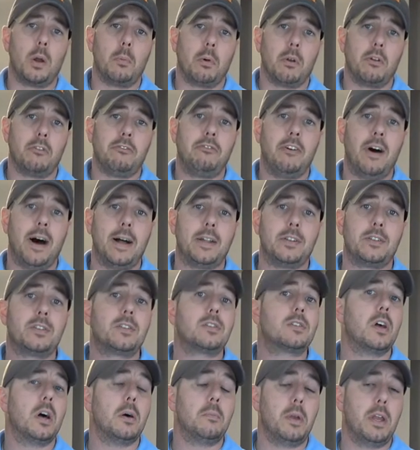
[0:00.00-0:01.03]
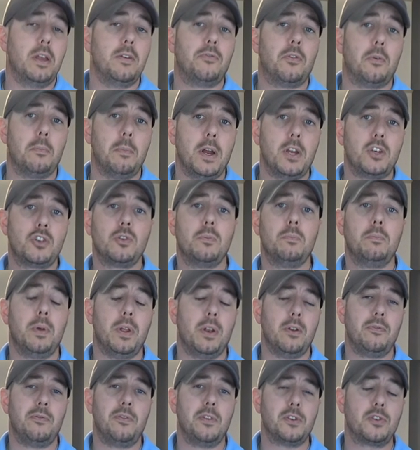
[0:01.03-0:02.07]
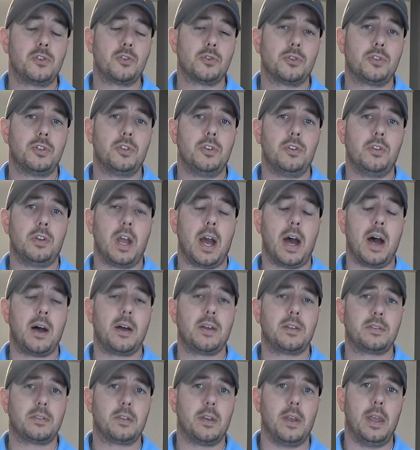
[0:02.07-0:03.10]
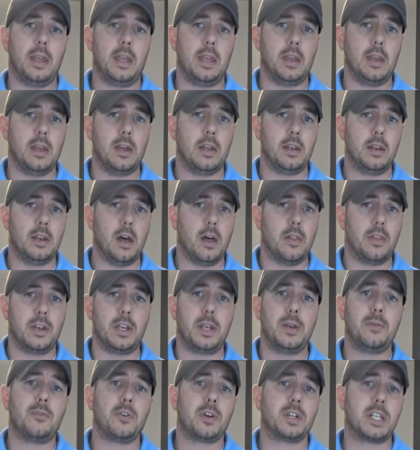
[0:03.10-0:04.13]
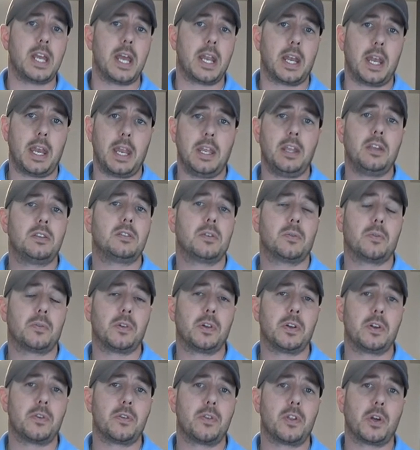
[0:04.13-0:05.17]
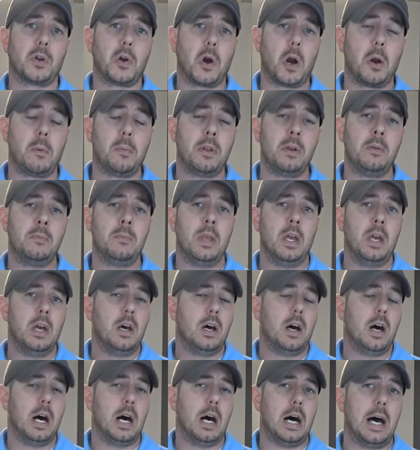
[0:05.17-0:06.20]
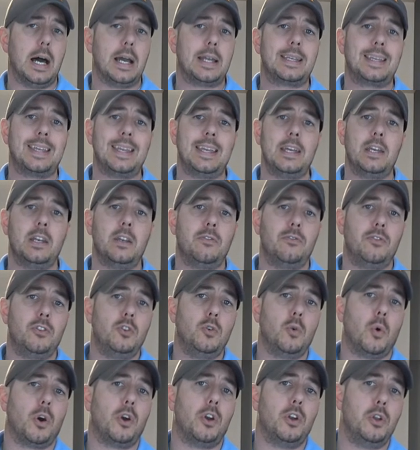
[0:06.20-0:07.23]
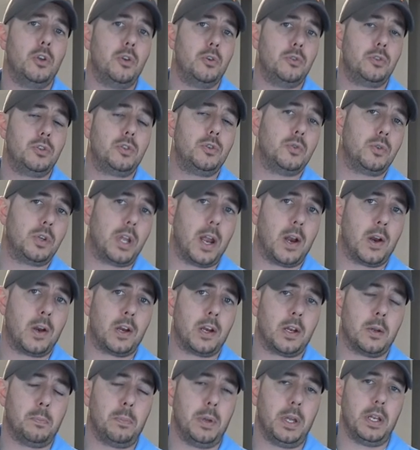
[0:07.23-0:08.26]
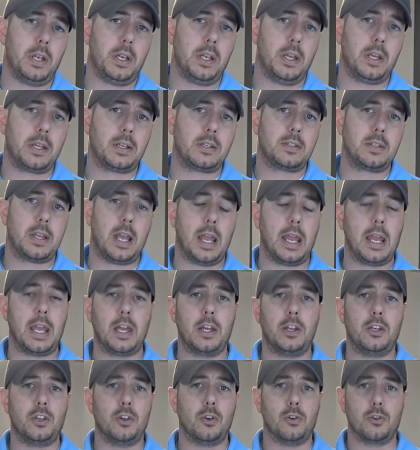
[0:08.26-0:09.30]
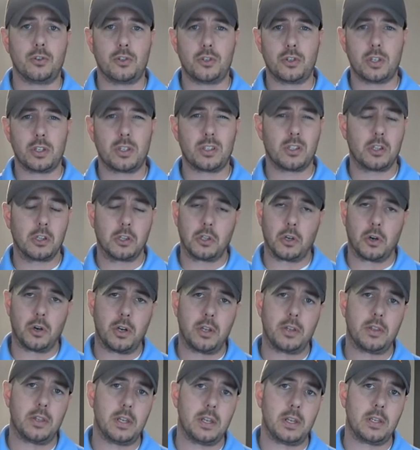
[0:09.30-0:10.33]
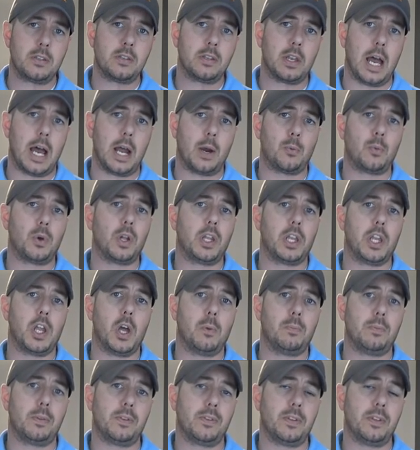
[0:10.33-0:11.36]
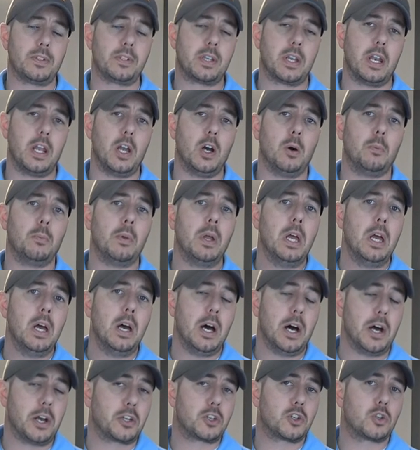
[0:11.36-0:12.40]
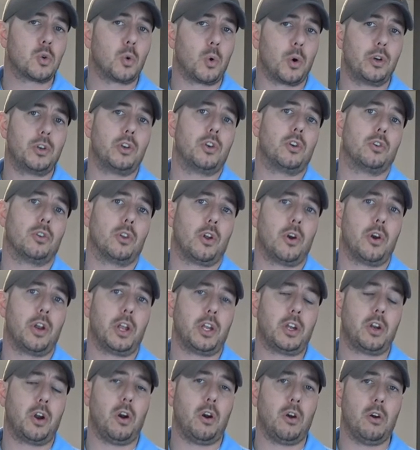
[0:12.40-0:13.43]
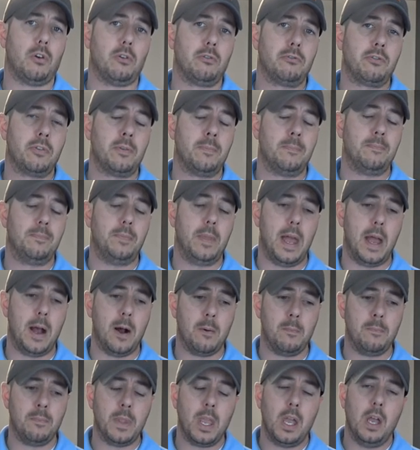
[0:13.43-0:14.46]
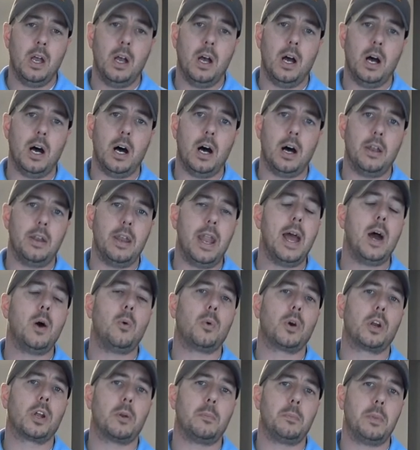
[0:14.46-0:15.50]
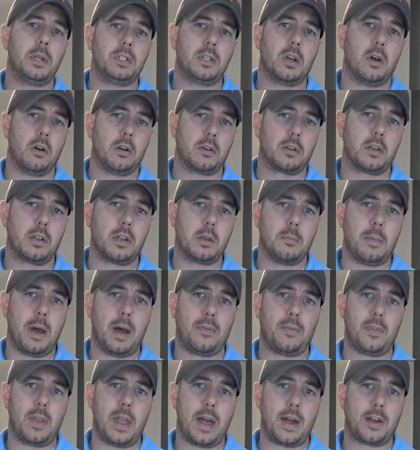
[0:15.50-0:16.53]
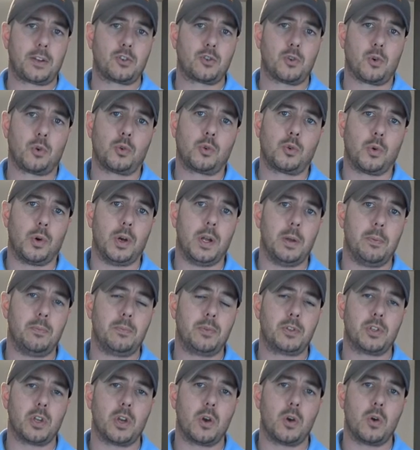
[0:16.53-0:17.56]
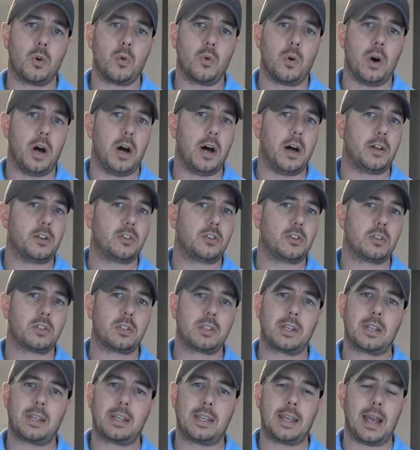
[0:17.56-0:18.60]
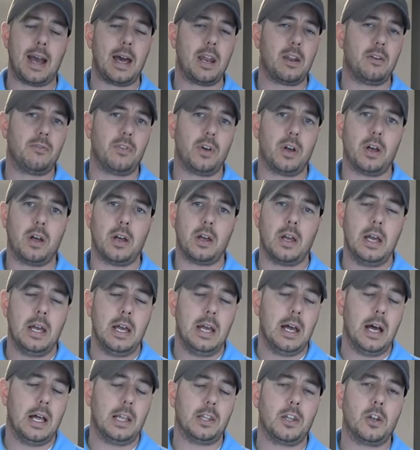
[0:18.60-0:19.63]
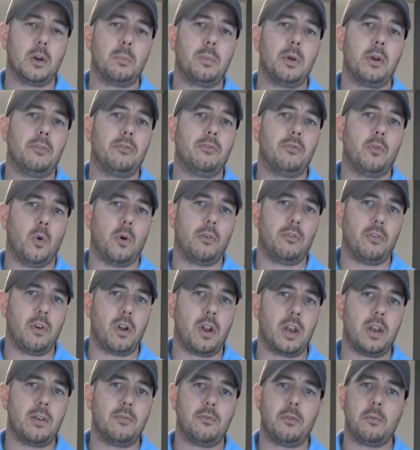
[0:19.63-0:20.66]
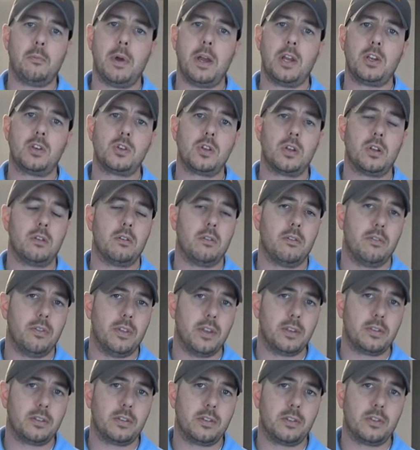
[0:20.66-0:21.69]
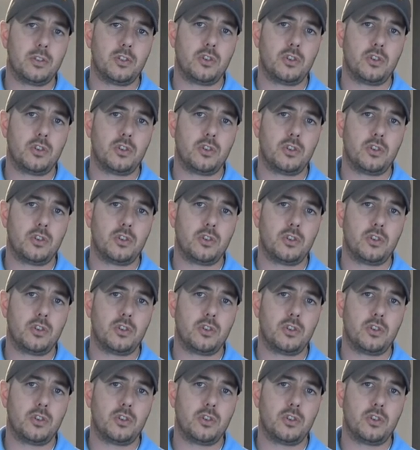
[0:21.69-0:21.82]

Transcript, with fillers: able to find some information beneficial to you guys in uh, the different techniques of clearing the garment. Uh, again, if you are new to carrying appendix and you're just learning this, I really hope that this can help uh, shorten your learning curve. Now, uh, now we're going to be talking about the actual grip. So uh, just kind of a, a little bit of forefront information. This is